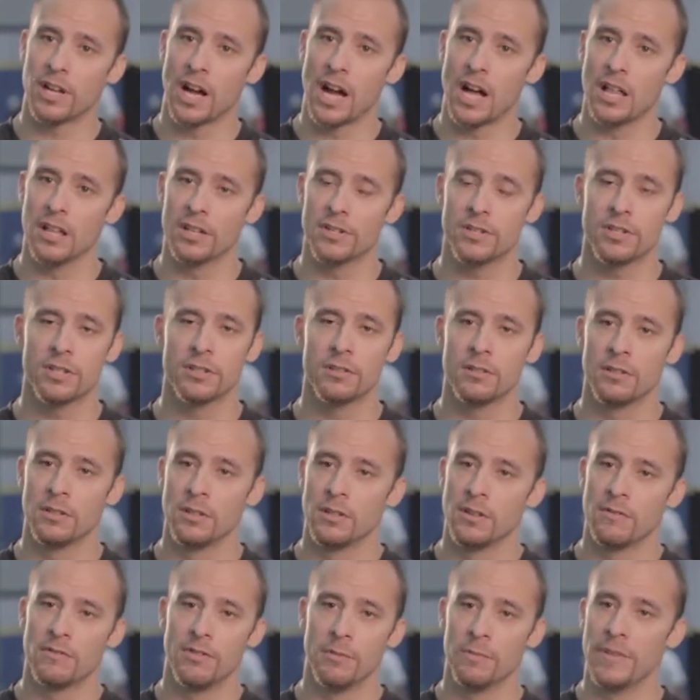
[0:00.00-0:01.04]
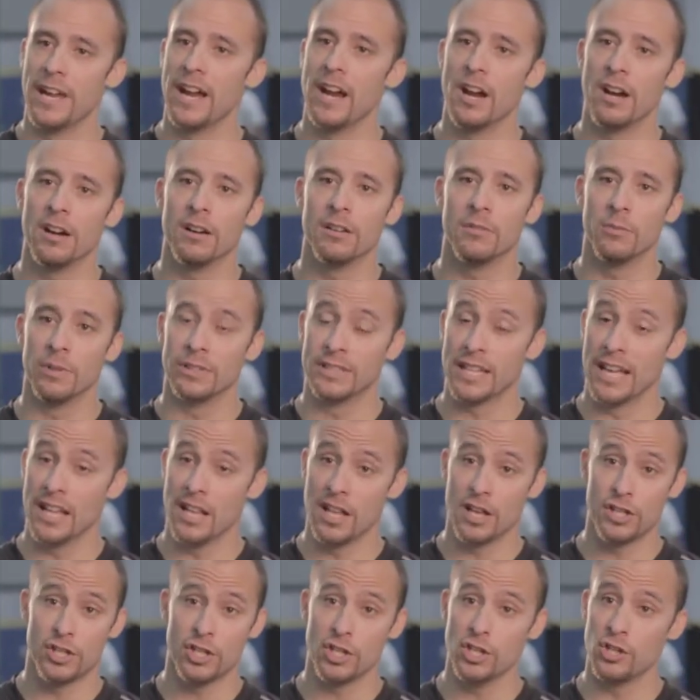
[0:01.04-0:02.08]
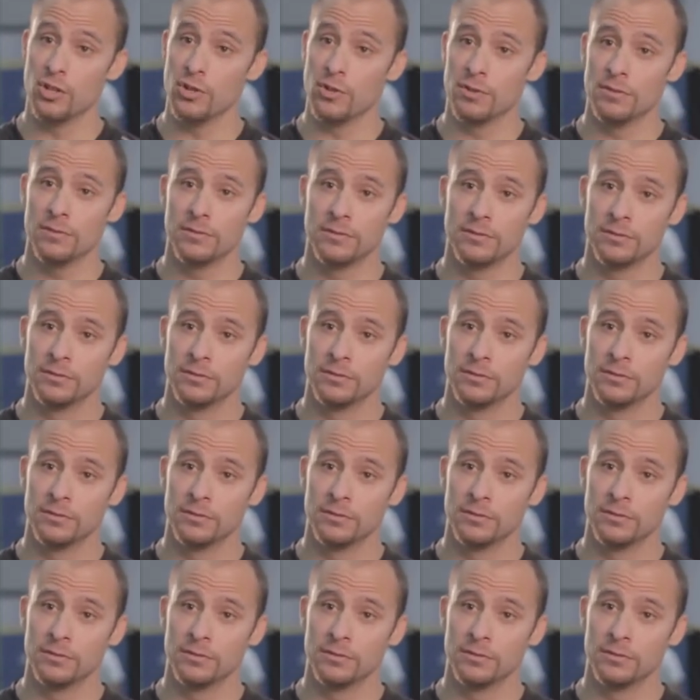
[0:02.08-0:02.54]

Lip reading: College. From there, went to LSU.